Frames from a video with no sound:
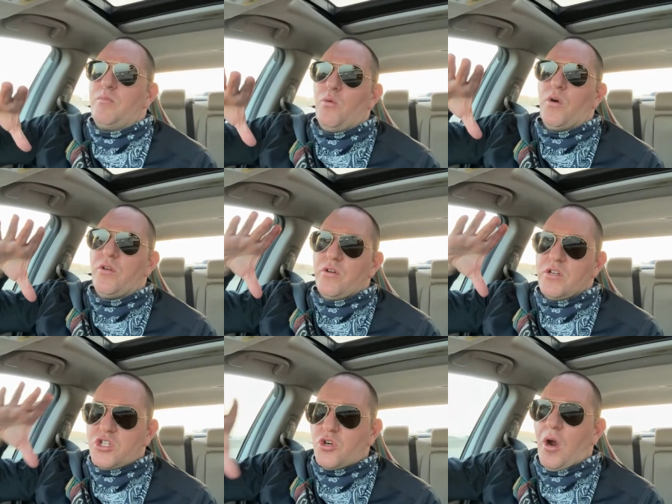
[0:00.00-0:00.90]
Whether
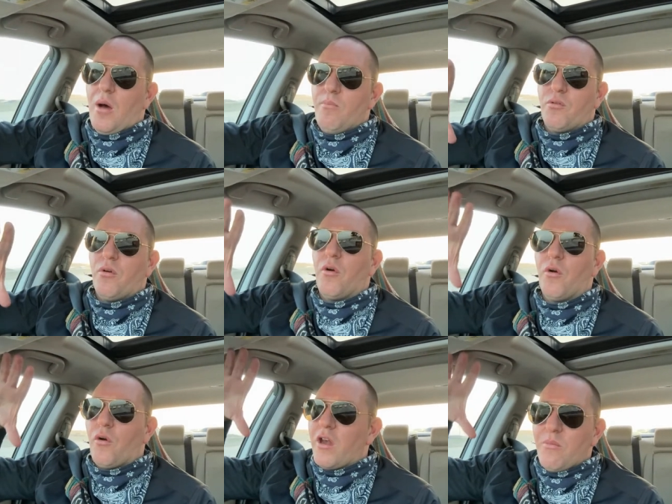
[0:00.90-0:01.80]
it's Trump
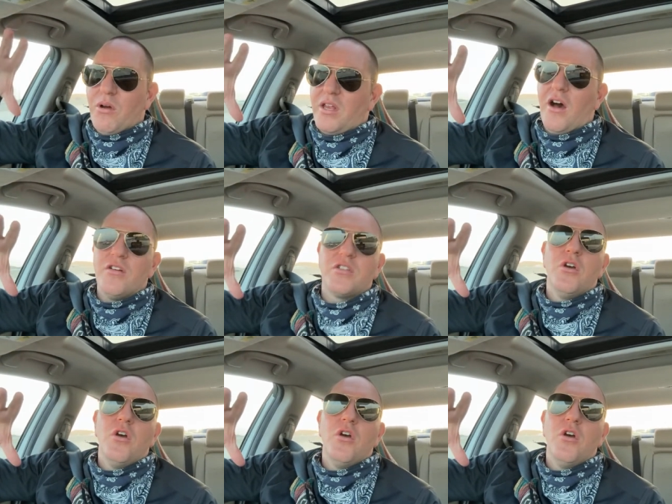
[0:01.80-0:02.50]
or anybody else